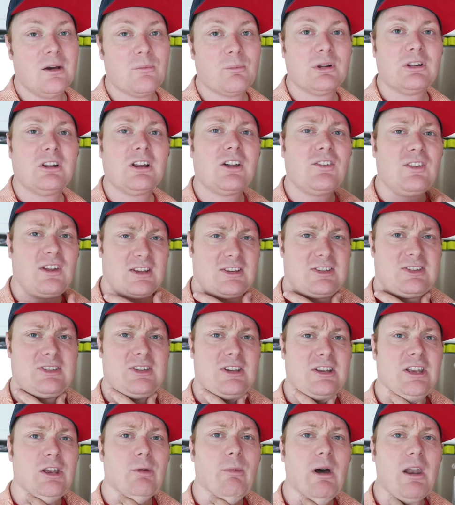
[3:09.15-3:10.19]
But look at
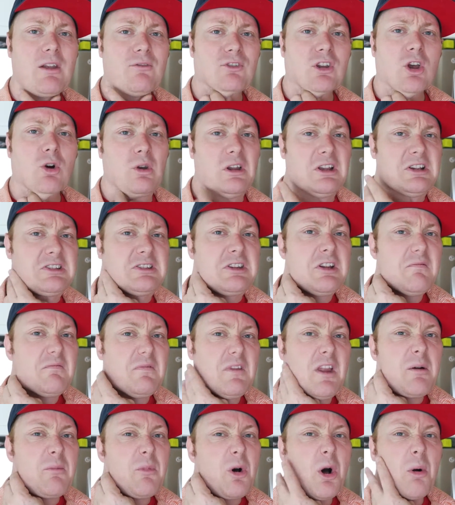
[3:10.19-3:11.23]
this. You might have noticed
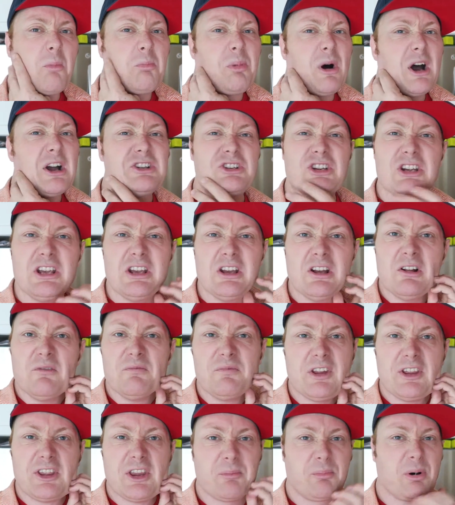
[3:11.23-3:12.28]
I'm all pudgy
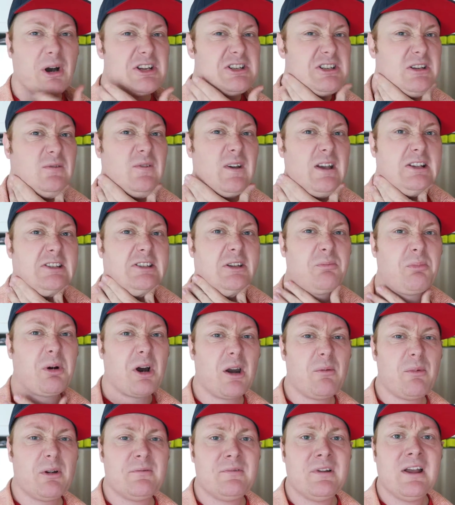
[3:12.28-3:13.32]
in the pudgy face
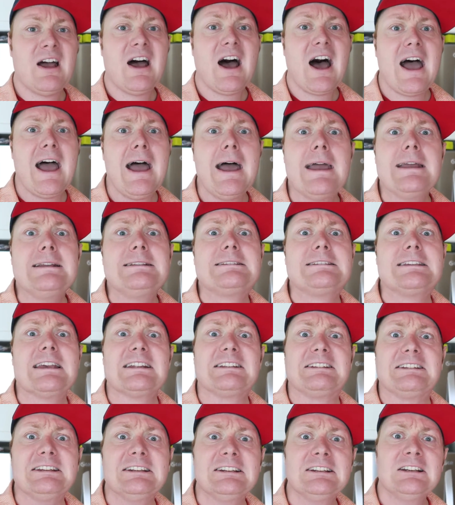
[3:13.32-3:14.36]
department. I hates
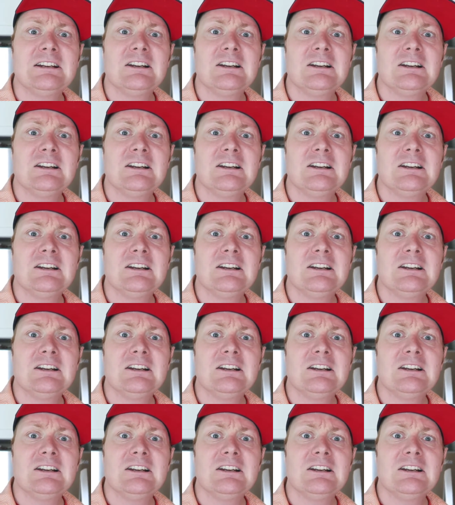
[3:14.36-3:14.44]
it.